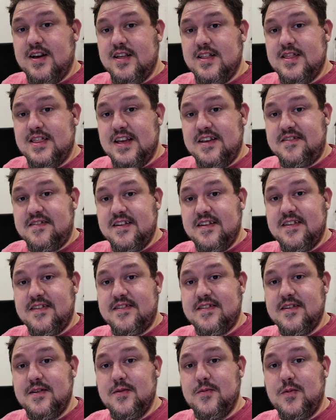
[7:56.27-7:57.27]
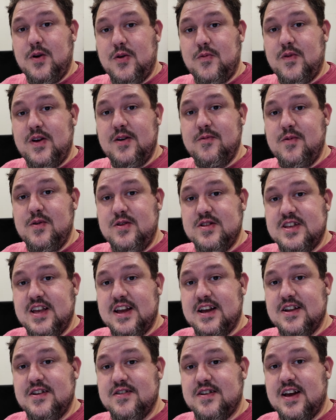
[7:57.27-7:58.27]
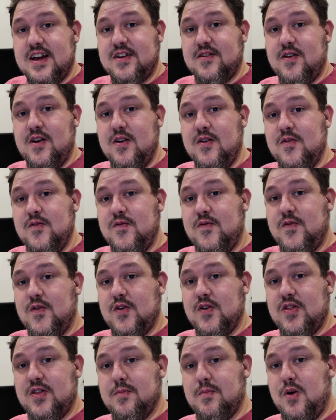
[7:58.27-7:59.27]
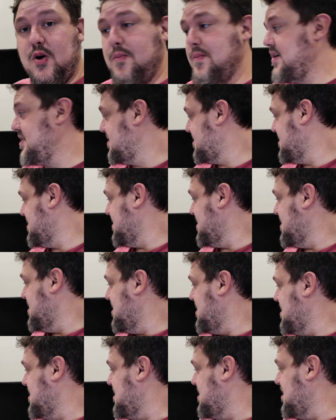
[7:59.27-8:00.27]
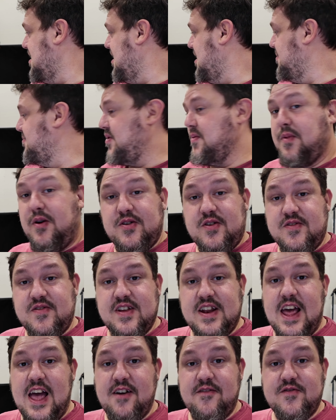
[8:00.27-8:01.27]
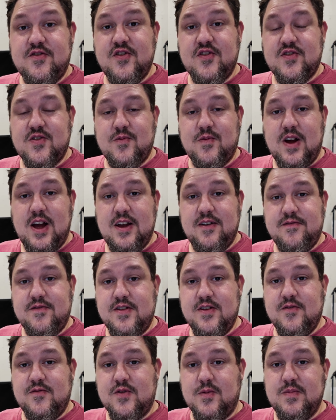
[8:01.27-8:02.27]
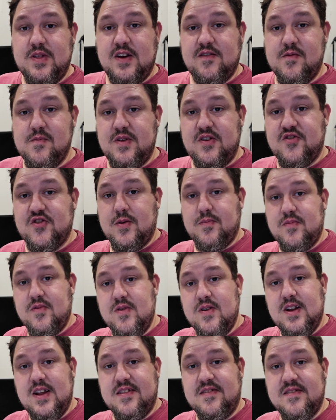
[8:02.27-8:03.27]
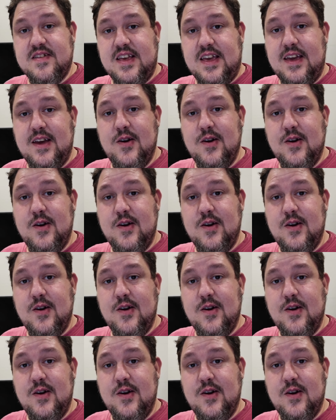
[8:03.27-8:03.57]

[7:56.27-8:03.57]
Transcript: this is what we will take a look at for the moment. The models that have just arrived from the F&B shop. Let's see